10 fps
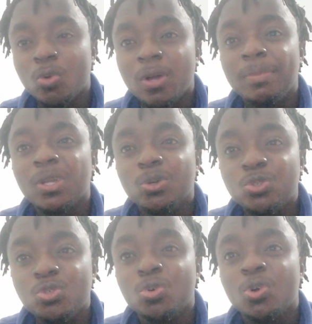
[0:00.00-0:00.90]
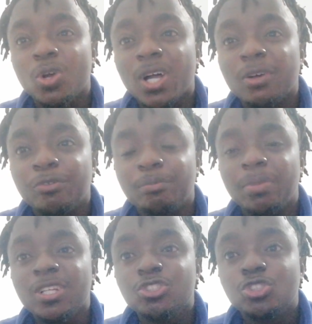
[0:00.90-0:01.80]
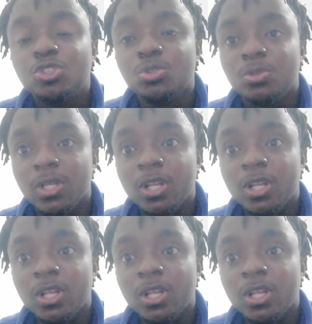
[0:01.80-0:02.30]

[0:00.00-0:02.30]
Why? Because you have passed through